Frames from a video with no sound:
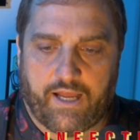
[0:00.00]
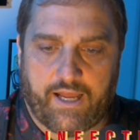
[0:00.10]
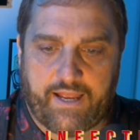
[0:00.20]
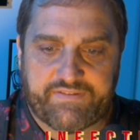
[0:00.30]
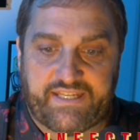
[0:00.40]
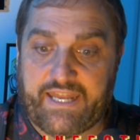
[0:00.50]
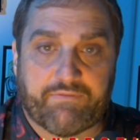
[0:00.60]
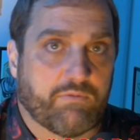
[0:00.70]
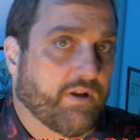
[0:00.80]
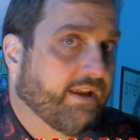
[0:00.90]
I've seen
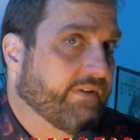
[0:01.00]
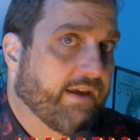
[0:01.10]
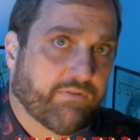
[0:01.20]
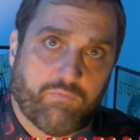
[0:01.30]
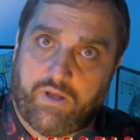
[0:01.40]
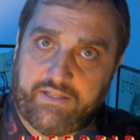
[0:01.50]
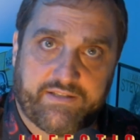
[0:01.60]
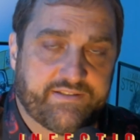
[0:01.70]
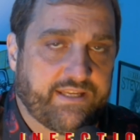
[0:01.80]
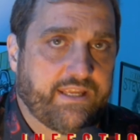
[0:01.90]
everyone I've ever wanted
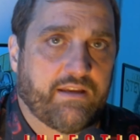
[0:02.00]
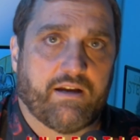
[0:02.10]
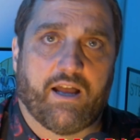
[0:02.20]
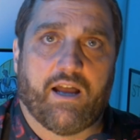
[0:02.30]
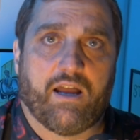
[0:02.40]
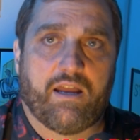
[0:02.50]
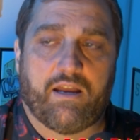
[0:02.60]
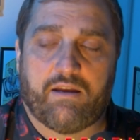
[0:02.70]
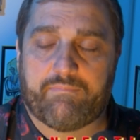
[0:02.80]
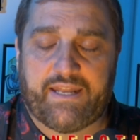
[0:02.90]
to see,
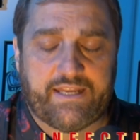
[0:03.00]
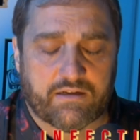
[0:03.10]
many